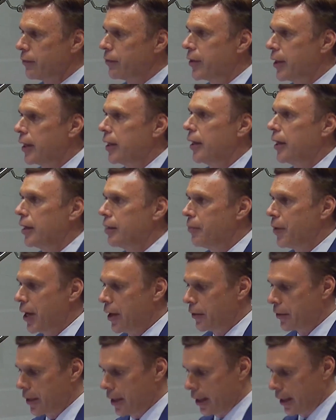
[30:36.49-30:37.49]
thinking
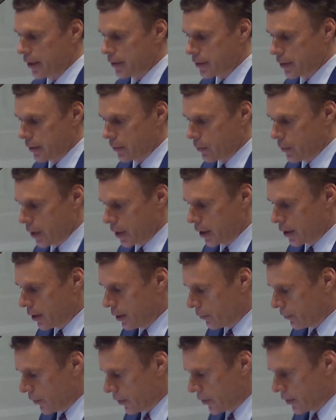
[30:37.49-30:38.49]
about things and what a
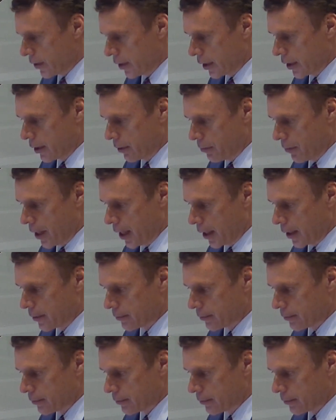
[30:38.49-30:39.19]
difference it can make.